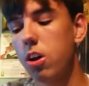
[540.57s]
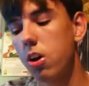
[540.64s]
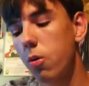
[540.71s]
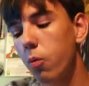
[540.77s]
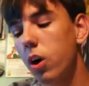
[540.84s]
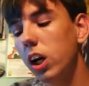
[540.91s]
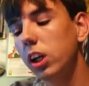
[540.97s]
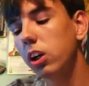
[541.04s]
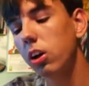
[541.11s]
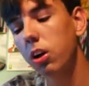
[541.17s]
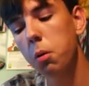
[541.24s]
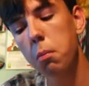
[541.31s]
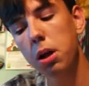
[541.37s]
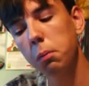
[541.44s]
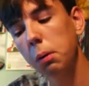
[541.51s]
Why you gotta
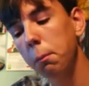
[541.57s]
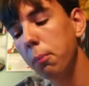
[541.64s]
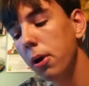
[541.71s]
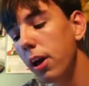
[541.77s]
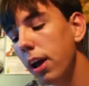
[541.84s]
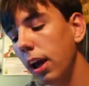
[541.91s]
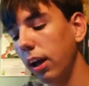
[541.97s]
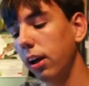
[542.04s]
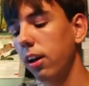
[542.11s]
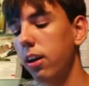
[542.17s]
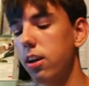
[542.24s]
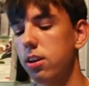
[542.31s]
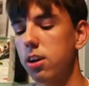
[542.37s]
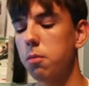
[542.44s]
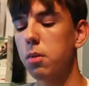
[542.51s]
make me pick?
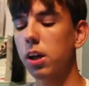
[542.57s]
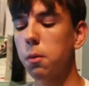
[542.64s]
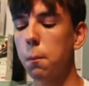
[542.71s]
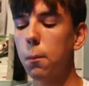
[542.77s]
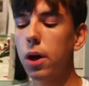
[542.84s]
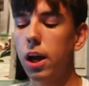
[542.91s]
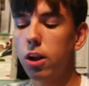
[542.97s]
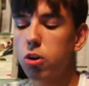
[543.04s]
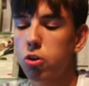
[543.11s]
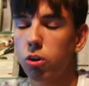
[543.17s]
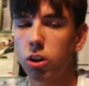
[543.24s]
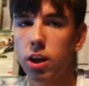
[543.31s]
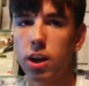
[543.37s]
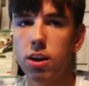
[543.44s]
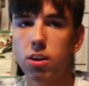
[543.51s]
I'm like a petrol
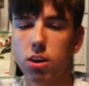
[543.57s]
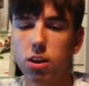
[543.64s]
head.